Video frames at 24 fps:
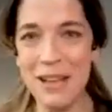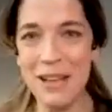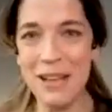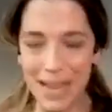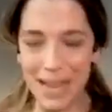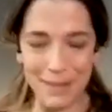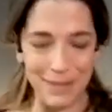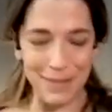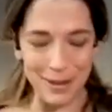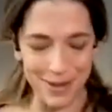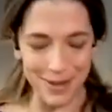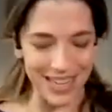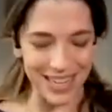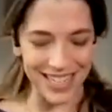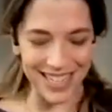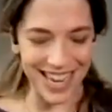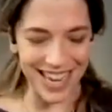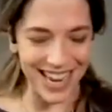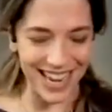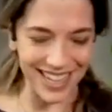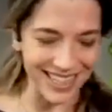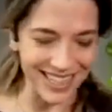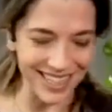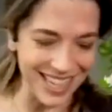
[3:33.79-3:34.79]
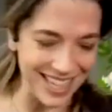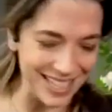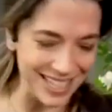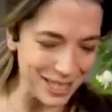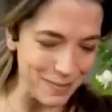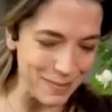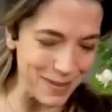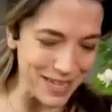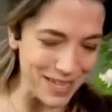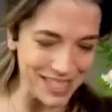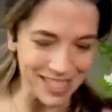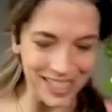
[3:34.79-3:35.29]
Maybe one day I'll get
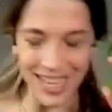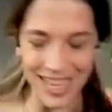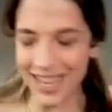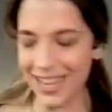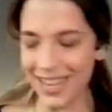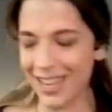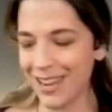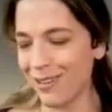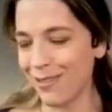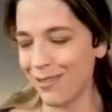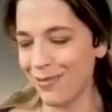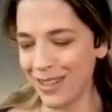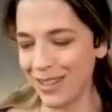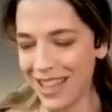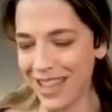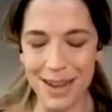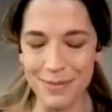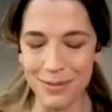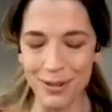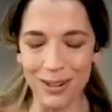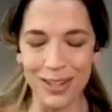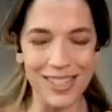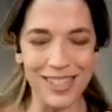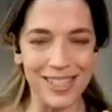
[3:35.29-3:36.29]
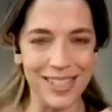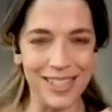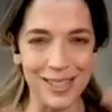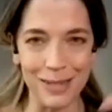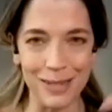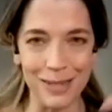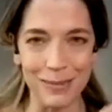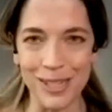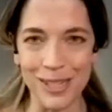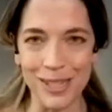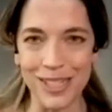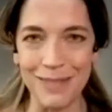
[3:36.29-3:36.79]
to be CEO of a library
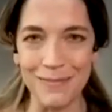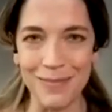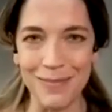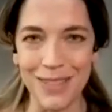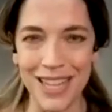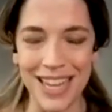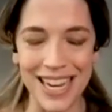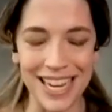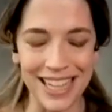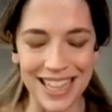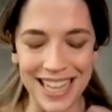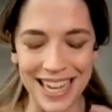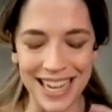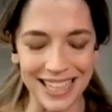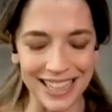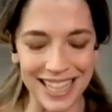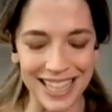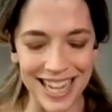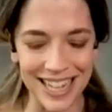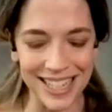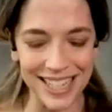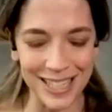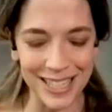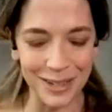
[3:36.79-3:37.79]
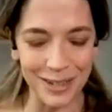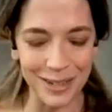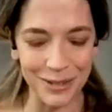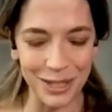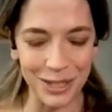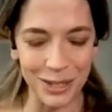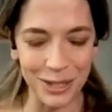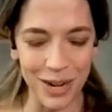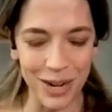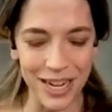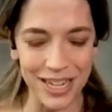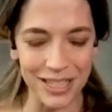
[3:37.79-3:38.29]
system or something like that. That
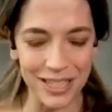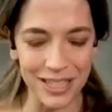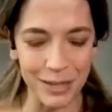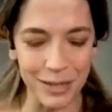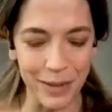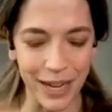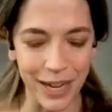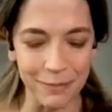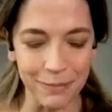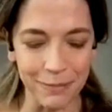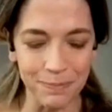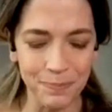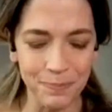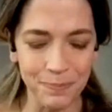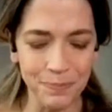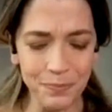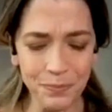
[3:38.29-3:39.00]
sounded great to me.